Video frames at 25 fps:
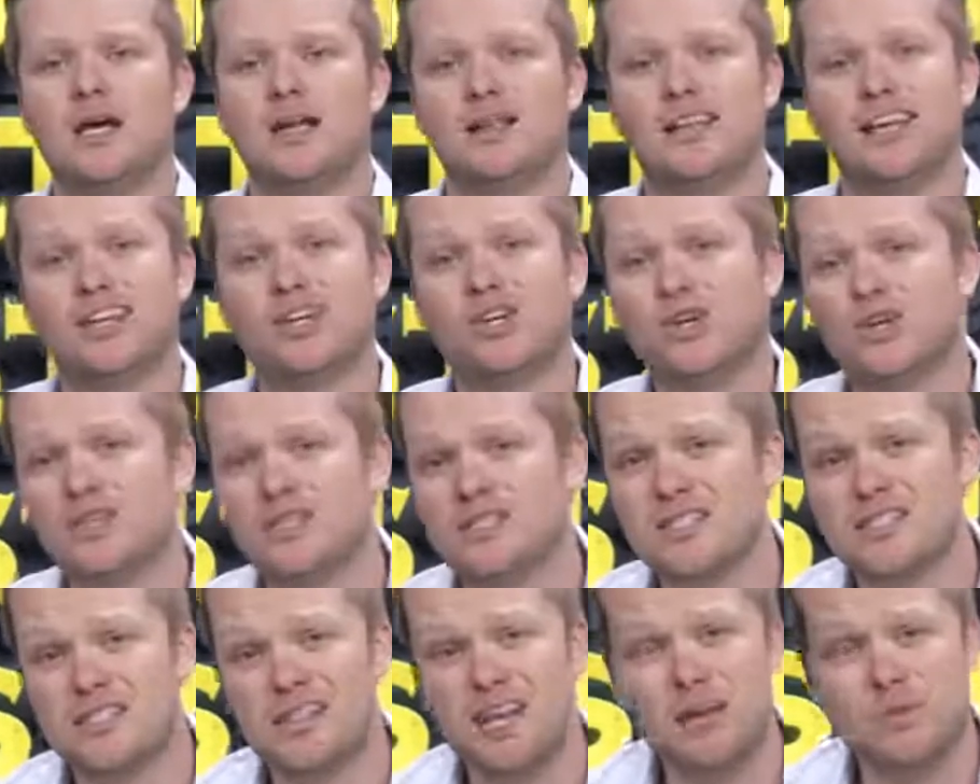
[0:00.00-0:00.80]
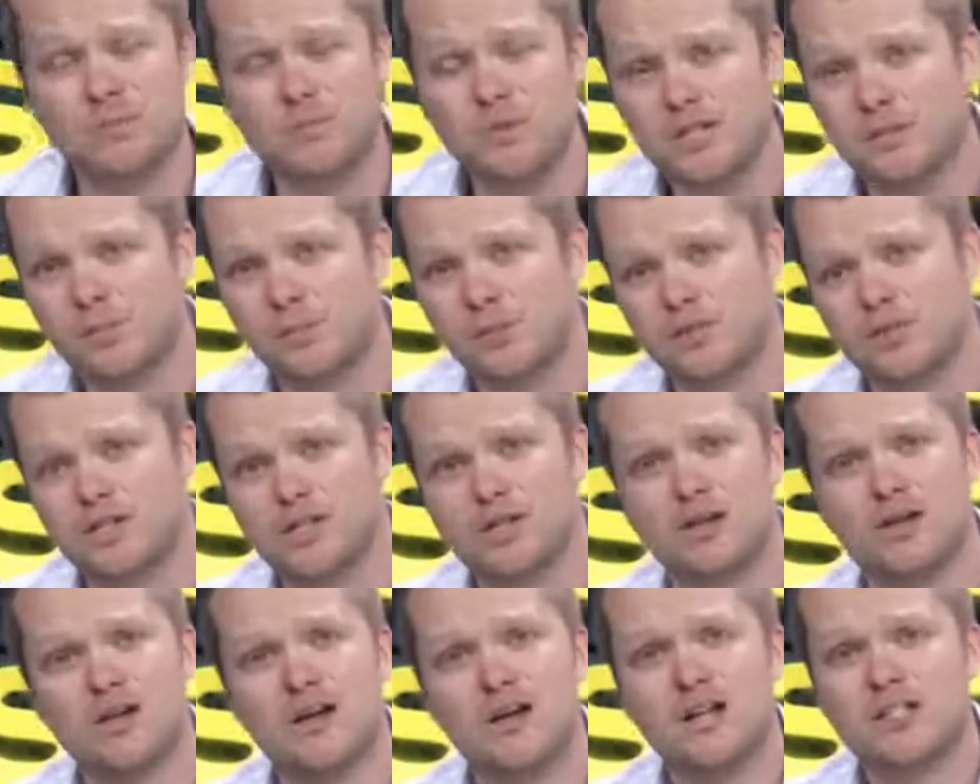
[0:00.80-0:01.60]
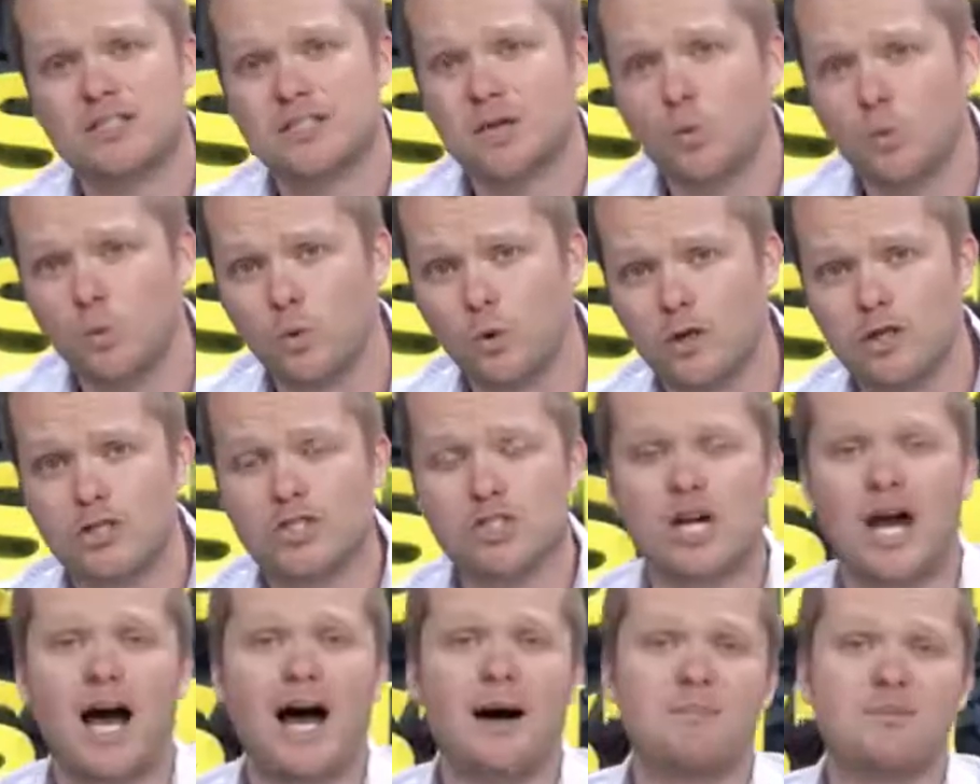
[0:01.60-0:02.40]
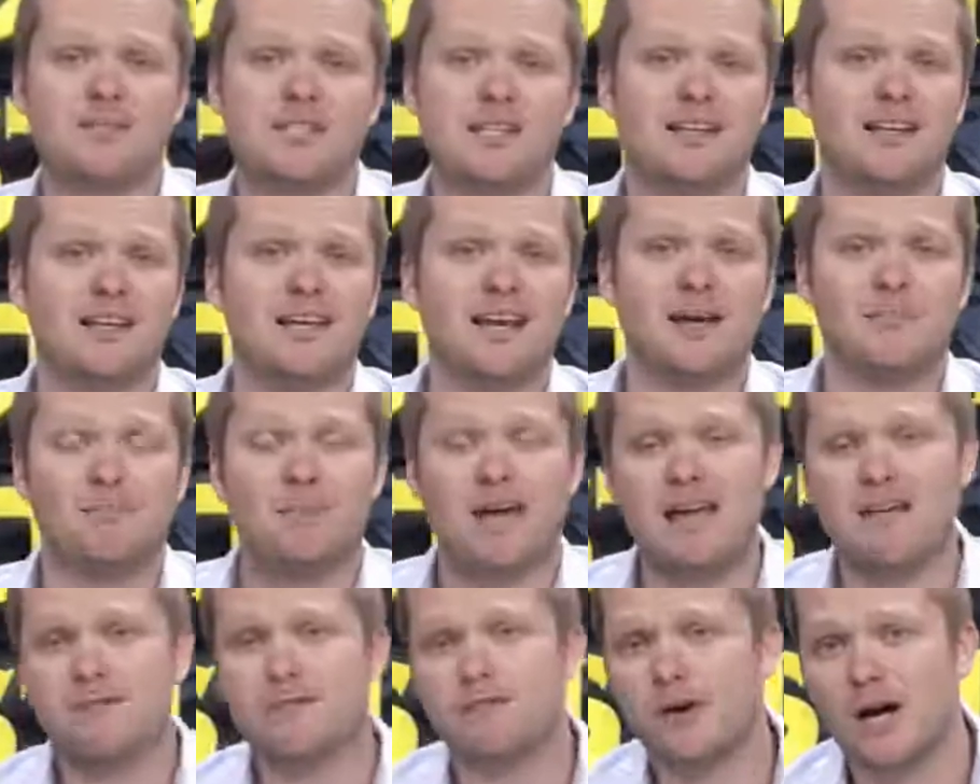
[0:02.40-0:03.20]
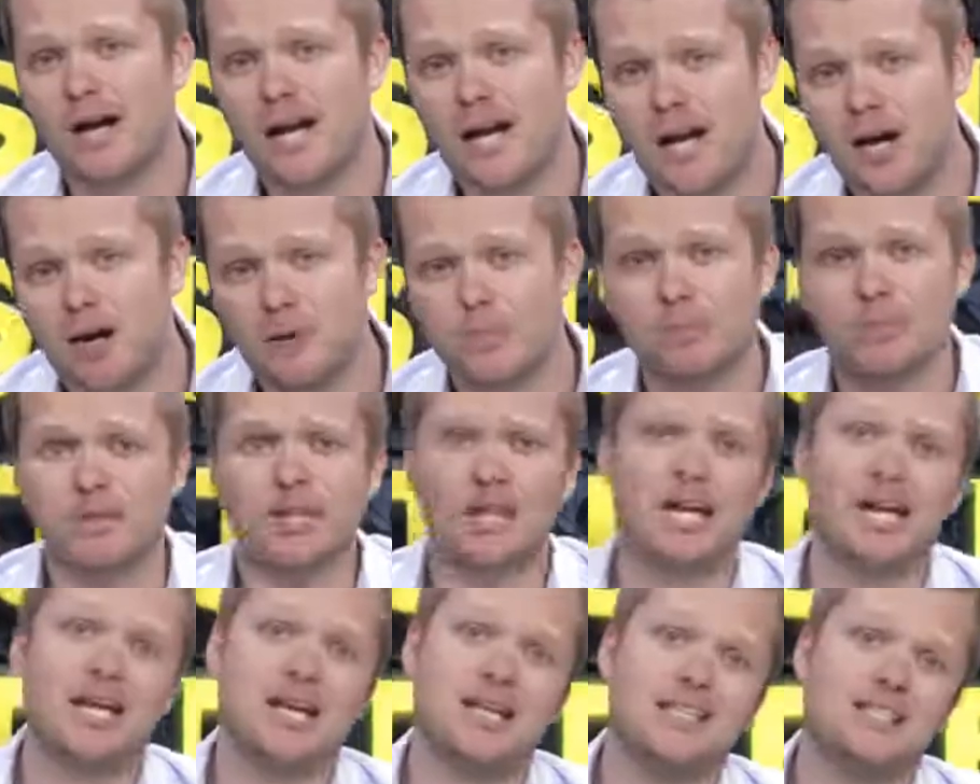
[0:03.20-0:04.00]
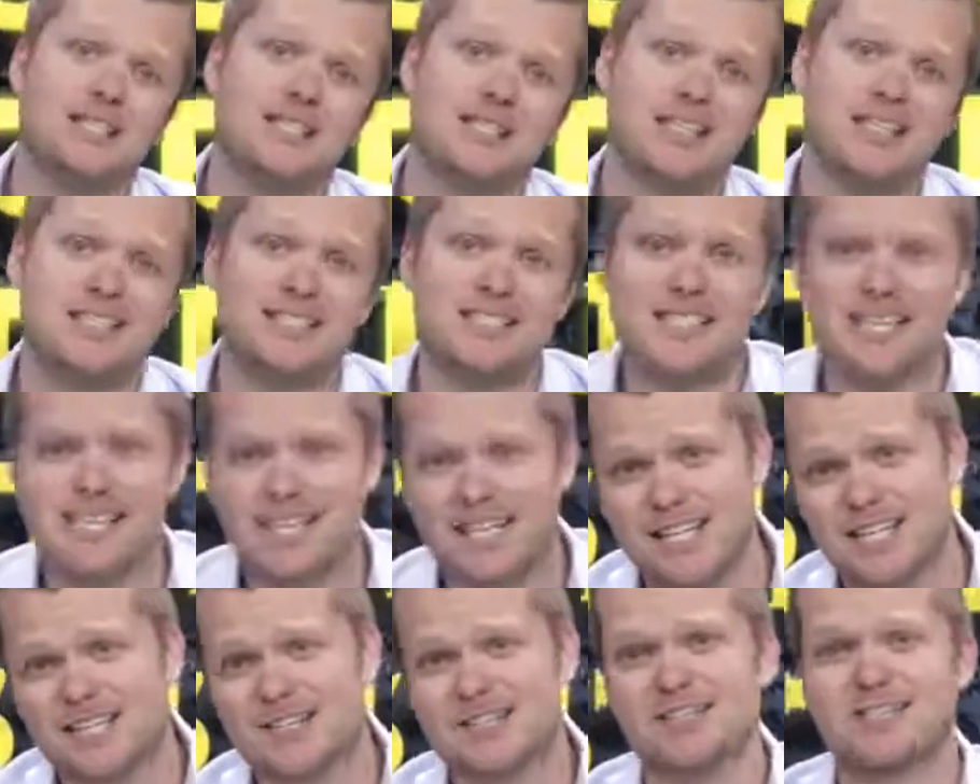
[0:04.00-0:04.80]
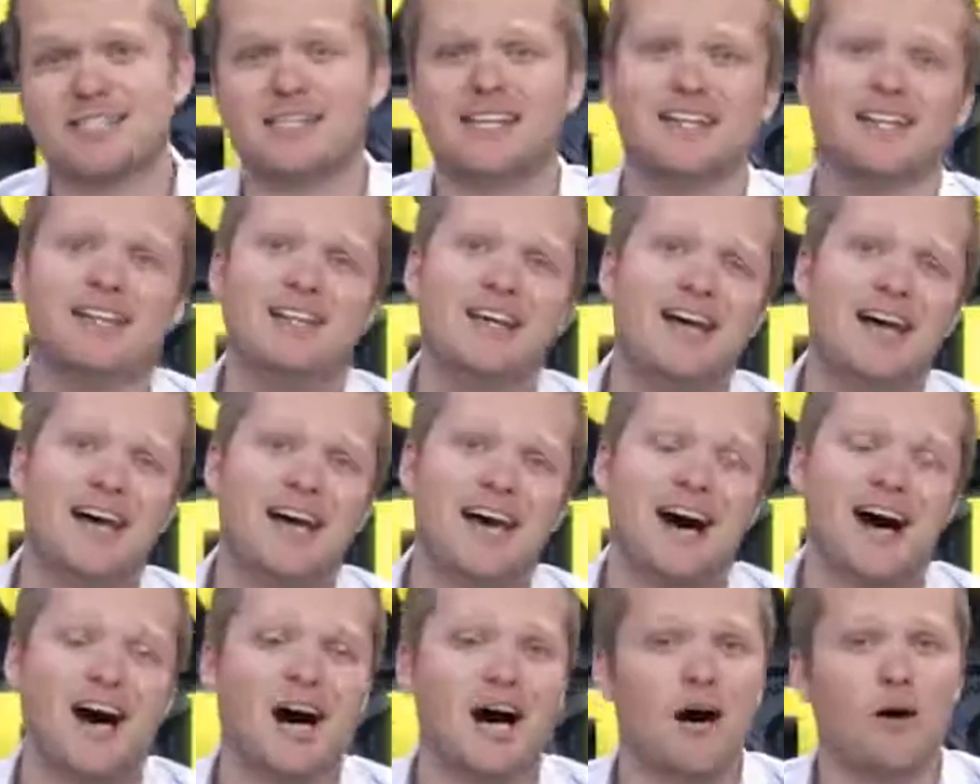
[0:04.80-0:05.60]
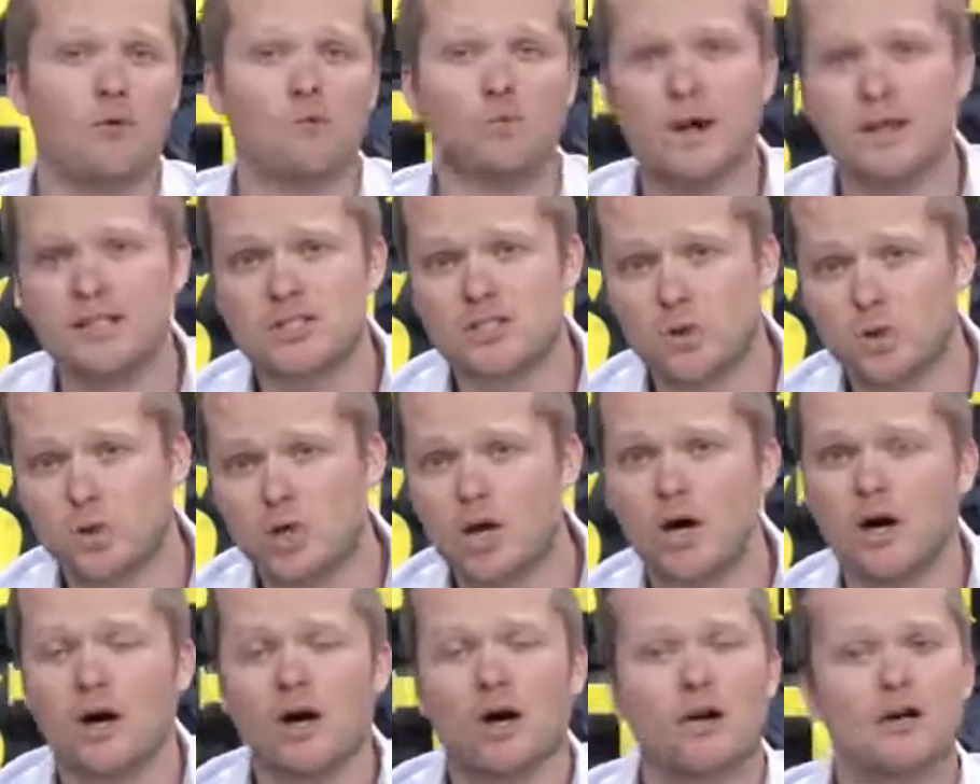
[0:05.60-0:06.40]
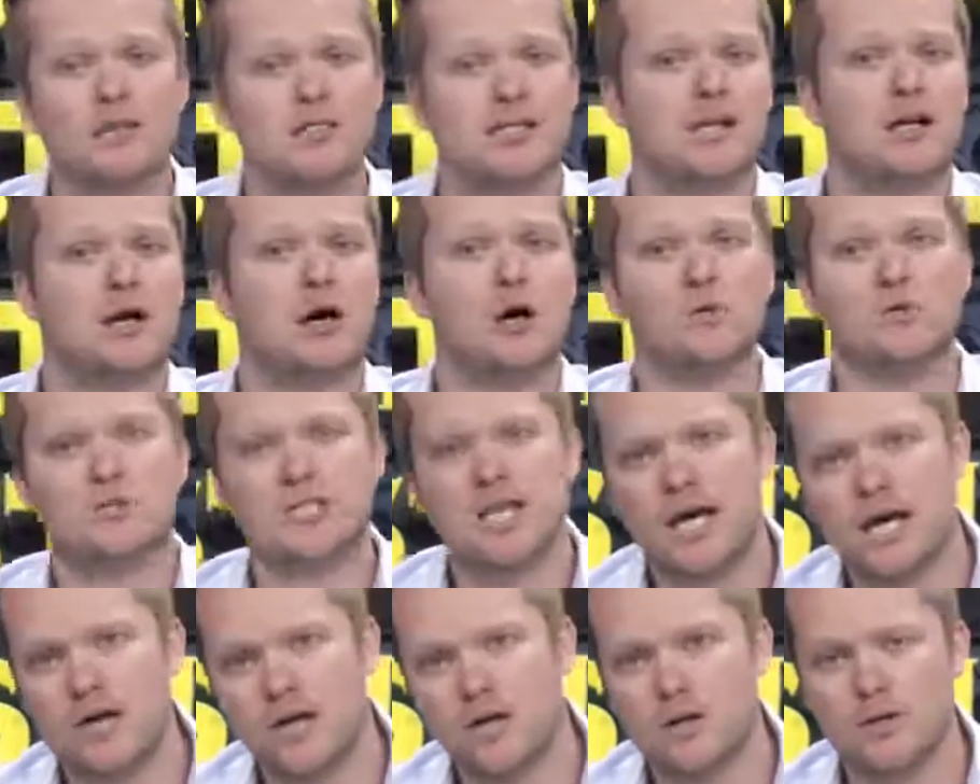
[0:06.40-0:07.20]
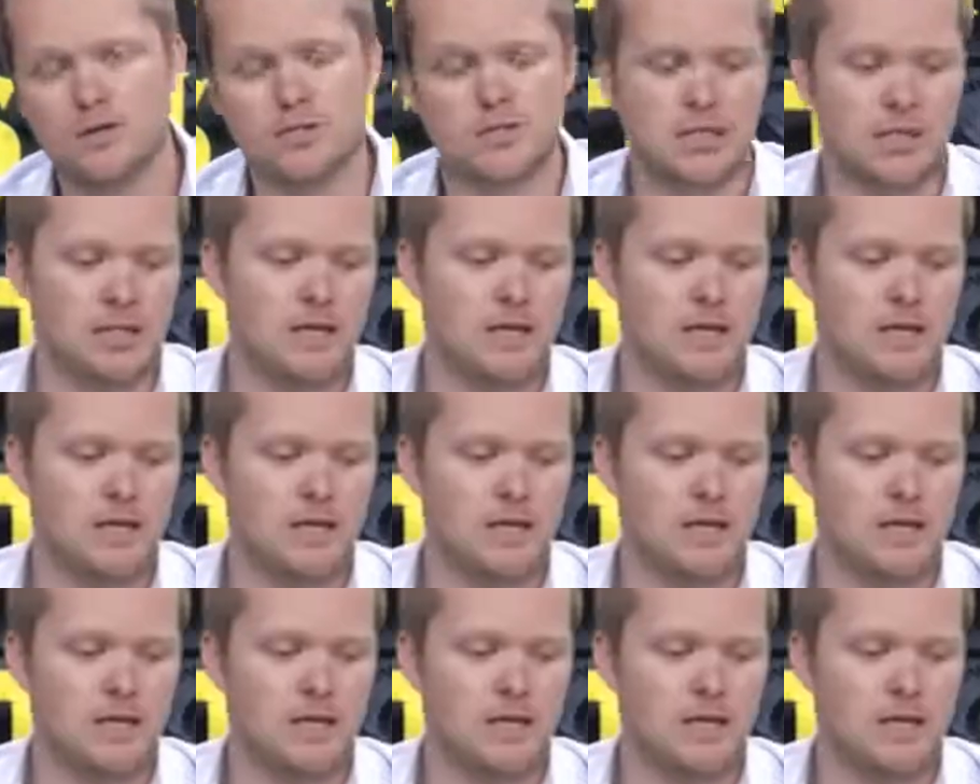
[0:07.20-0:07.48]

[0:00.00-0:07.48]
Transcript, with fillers: They couldn't send people to, to workshops and pay for airplanes and tickets and uh, rental cars and hotels.